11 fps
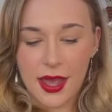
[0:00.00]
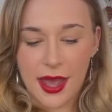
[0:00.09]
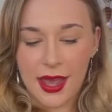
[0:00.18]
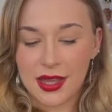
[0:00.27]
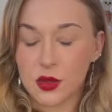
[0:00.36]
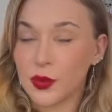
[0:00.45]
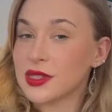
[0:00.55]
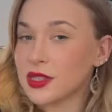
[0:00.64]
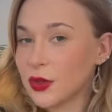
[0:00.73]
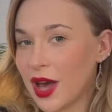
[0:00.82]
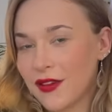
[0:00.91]
And we
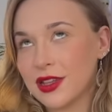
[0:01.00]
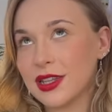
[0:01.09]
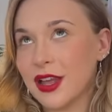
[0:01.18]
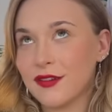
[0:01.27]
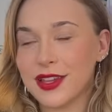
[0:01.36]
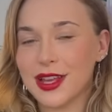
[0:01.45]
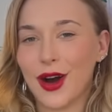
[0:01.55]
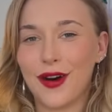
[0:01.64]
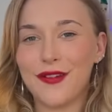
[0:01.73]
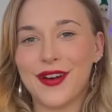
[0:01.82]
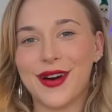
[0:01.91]
still have a lovely
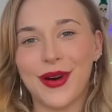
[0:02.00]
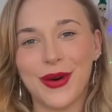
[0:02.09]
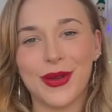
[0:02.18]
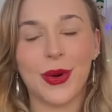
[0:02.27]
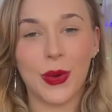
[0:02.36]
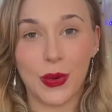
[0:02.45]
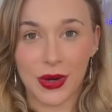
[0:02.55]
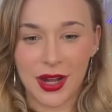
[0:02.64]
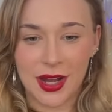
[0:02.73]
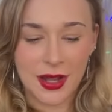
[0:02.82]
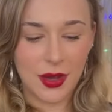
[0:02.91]
offer on
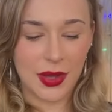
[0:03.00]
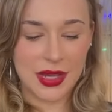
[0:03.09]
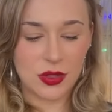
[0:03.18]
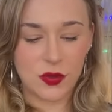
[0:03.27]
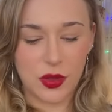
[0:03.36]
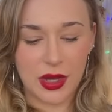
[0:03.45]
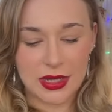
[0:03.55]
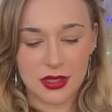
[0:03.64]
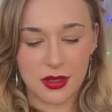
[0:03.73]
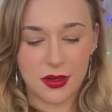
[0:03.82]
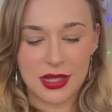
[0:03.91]
Aura. Okay, so if you
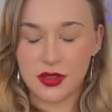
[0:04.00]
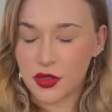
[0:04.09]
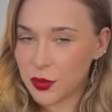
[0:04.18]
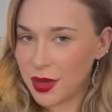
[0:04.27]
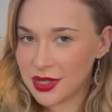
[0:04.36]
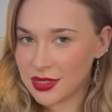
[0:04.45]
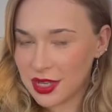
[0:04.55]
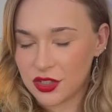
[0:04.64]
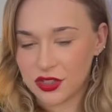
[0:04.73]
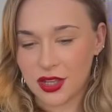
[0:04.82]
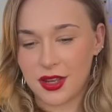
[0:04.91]
guys are into
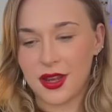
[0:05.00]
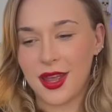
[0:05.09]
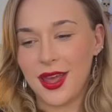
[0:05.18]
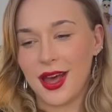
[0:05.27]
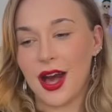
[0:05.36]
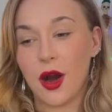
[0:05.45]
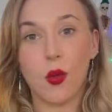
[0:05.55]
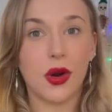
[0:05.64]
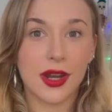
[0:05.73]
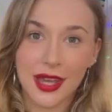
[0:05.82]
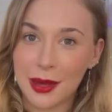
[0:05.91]
meditation,
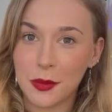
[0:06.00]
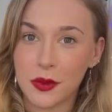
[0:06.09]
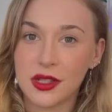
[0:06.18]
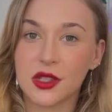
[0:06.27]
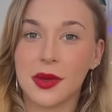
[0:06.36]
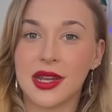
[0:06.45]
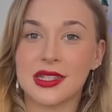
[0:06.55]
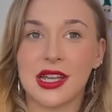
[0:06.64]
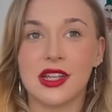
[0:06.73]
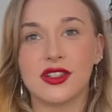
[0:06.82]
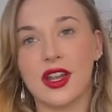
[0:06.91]
want to get more into
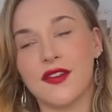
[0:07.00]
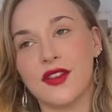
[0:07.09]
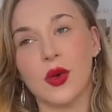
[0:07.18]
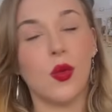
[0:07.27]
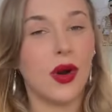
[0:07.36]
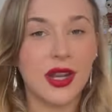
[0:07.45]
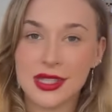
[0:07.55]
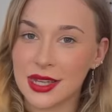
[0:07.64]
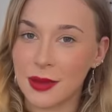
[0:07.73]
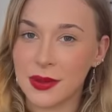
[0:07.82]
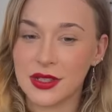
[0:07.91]
meditation, if you want to
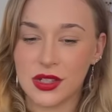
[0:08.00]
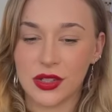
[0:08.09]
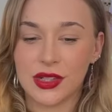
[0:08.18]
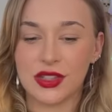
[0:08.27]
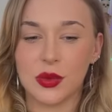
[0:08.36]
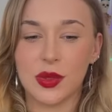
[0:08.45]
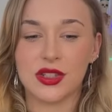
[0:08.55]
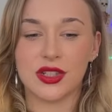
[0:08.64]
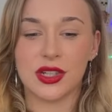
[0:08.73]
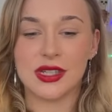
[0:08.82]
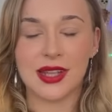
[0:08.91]
step into your
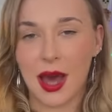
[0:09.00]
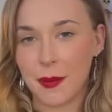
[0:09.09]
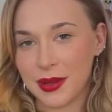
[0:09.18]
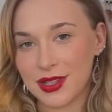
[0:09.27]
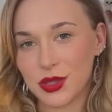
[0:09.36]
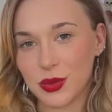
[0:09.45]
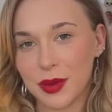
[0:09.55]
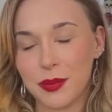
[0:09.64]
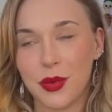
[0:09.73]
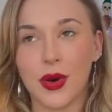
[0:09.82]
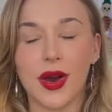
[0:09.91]
intuition and tap into it
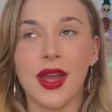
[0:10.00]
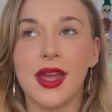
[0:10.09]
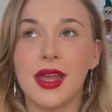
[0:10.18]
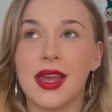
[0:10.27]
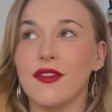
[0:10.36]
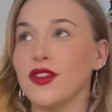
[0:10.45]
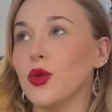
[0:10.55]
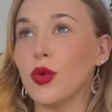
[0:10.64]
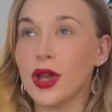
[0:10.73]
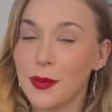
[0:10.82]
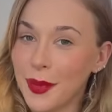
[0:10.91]
more, if you
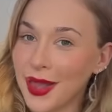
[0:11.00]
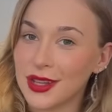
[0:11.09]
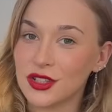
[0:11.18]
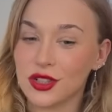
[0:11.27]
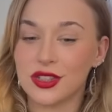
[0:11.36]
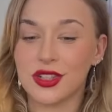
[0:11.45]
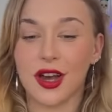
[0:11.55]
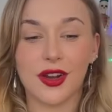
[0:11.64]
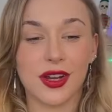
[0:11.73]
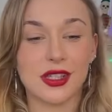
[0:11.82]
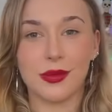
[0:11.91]
want to balance your
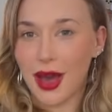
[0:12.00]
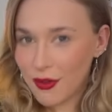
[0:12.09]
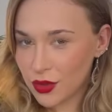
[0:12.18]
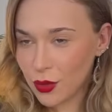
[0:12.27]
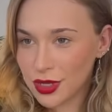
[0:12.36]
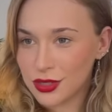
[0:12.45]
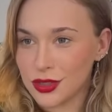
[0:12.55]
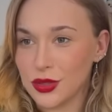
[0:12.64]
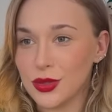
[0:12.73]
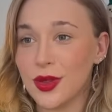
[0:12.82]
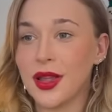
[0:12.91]
chakras, whatever you want to
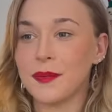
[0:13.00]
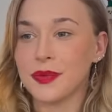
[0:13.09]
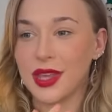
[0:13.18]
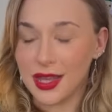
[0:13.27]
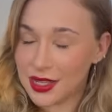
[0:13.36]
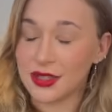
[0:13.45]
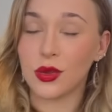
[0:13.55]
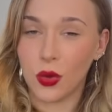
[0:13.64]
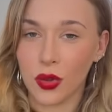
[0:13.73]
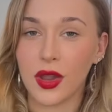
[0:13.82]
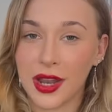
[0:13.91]
do, it is
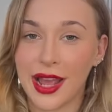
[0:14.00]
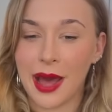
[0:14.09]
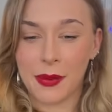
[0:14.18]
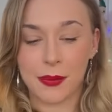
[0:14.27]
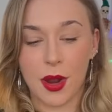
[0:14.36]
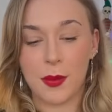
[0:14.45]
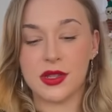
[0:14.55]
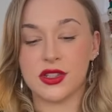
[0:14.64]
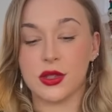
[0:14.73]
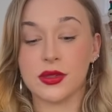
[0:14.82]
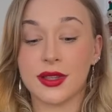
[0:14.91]
all on the app. I
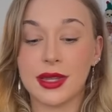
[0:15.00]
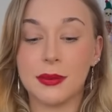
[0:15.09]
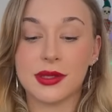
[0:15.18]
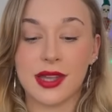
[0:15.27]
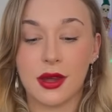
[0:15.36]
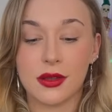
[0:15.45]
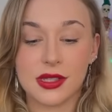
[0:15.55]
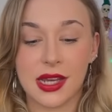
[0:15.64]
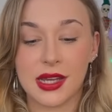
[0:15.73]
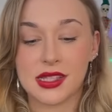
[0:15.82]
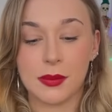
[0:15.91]
promise you. Sleep sounds,
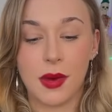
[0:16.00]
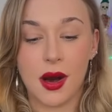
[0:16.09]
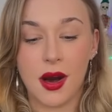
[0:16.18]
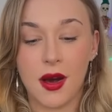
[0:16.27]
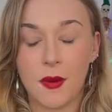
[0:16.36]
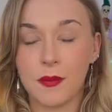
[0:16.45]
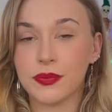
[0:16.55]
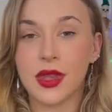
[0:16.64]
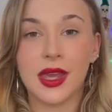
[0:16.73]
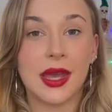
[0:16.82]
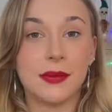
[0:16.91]
ASMR,
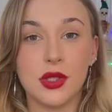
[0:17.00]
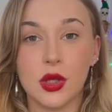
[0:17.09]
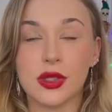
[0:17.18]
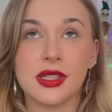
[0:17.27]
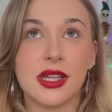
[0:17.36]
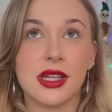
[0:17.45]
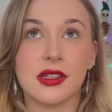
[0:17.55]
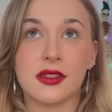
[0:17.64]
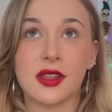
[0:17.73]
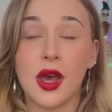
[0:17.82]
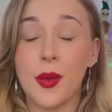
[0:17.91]

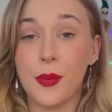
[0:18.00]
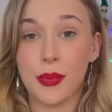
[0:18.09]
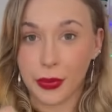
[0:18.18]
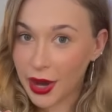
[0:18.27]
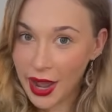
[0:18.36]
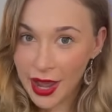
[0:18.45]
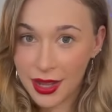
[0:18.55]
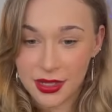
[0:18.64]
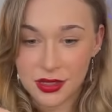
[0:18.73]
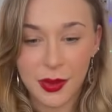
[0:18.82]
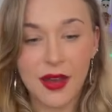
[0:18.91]
hypnosis,
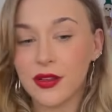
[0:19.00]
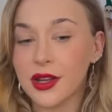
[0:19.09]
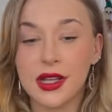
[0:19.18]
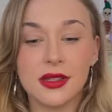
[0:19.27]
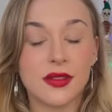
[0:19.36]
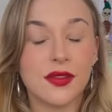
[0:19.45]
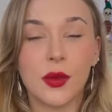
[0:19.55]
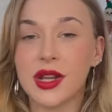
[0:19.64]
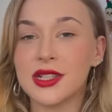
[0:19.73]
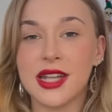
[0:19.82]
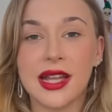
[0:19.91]
prayers, whatever it is, if you
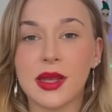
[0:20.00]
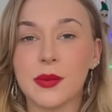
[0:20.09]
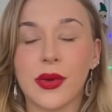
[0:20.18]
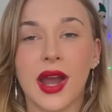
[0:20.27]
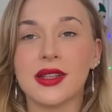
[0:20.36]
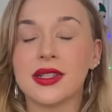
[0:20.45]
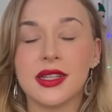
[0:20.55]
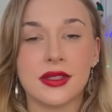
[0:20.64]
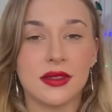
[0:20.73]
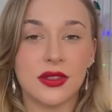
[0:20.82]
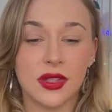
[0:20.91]
want a daily prayer to
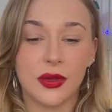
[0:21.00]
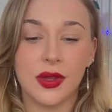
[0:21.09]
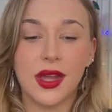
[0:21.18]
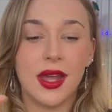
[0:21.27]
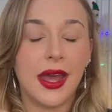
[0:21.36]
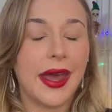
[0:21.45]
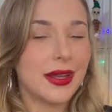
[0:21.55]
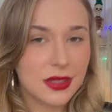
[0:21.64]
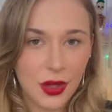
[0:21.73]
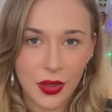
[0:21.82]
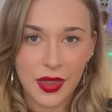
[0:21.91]
listen to,
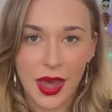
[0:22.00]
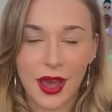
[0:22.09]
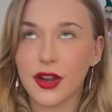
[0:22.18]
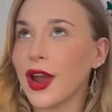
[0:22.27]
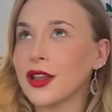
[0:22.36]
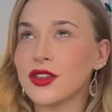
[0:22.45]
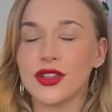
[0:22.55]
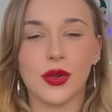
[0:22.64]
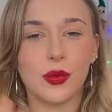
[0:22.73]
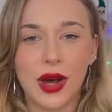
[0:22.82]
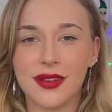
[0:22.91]
it's on there.
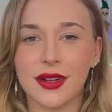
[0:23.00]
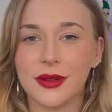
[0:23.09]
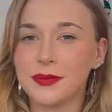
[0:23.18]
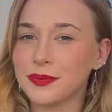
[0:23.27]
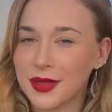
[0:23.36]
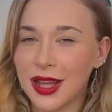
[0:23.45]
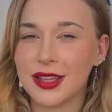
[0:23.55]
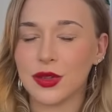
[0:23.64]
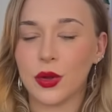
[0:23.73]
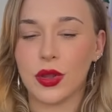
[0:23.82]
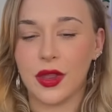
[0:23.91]
Gratitude, whatever, it's
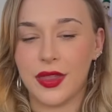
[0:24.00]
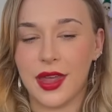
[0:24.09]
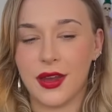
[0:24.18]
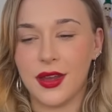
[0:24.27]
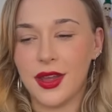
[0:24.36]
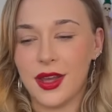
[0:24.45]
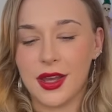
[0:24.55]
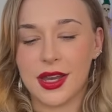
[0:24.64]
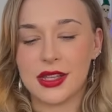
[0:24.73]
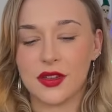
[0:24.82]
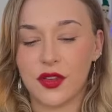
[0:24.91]
all on there.
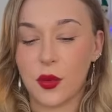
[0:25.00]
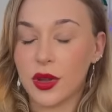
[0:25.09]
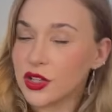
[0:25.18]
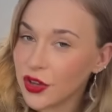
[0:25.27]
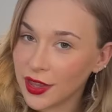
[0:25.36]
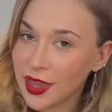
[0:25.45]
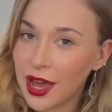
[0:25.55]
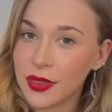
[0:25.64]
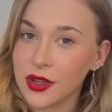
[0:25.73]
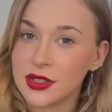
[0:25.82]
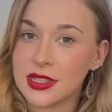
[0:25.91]
Okay, so if you want to try that
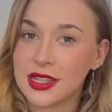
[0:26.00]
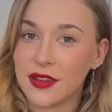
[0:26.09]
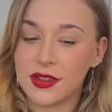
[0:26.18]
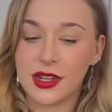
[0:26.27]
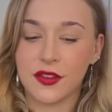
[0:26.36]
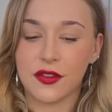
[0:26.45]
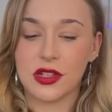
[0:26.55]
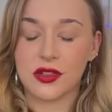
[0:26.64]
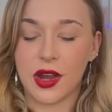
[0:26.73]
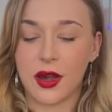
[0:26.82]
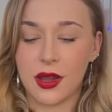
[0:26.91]
out, there is a 7-day free
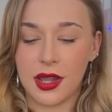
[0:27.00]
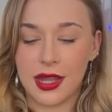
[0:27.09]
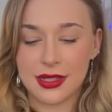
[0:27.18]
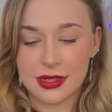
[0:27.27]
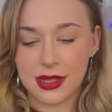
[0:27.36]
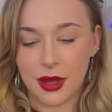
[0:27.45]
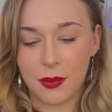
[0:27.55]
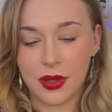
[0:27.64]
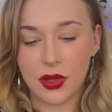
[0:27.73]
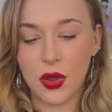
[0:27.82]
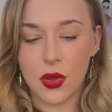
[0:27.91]
trial linked down
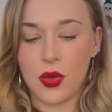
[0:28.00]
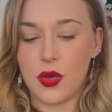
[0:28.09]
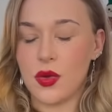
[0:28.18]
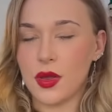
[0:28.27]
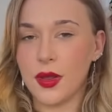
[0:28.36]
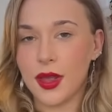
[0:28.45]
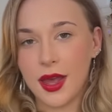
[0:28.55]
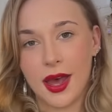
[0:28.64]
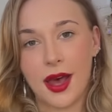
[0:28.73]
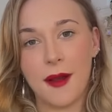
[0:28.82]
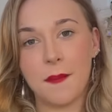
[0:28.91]
below.
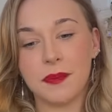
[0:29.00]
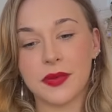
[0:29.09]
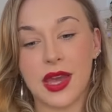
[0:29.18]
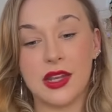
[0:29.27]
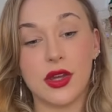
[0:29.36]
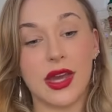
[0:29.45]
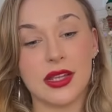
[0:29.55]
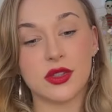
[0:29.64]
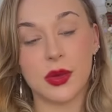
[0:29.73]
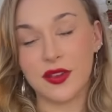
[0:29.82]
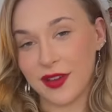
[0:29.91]
And you get
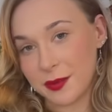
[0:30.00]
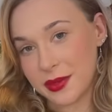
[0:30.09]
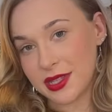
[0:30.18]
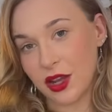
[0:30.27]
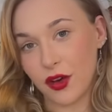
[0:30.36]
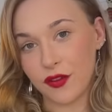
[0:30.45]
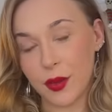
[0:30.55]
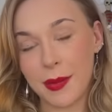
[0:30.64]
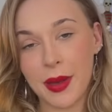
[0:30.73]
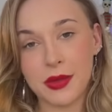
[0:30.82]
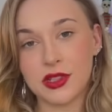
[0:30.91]
25% off your
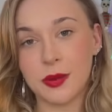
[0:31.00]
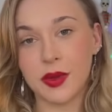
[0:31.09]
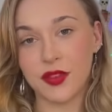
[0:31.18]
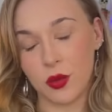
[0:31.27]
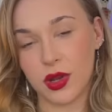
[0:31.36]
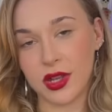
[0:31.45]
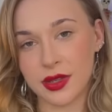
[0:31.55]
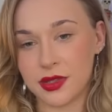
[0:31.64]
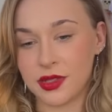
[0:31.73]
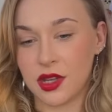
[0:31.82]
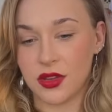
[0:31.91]
membership if you want to
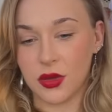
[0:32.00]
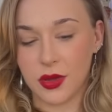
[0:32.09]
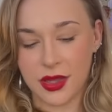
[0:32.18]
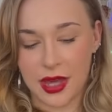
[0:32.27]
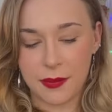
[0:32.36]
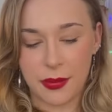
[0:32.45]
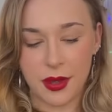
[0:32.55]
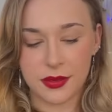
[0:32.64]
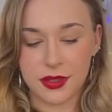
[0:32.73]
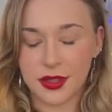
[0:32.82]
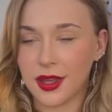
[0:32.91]
continue, okay?
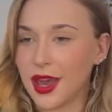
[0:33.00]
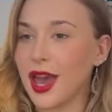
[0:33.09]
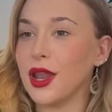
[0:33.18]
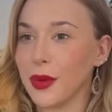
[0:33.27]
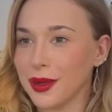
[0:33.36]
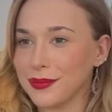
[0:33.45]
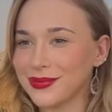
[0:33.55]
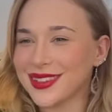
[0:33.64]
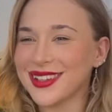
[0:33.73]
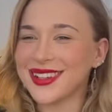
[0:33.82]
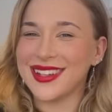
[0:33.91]
But anyway,
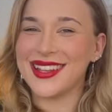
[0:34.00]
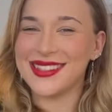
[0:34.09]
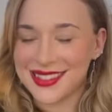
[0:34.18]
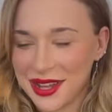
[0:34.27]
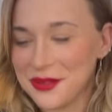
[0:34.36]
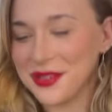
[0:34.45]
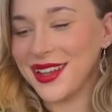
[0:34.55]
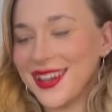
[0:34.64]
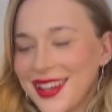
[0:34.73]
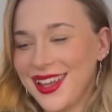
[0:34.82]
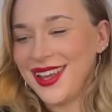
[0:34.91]
let's dive in.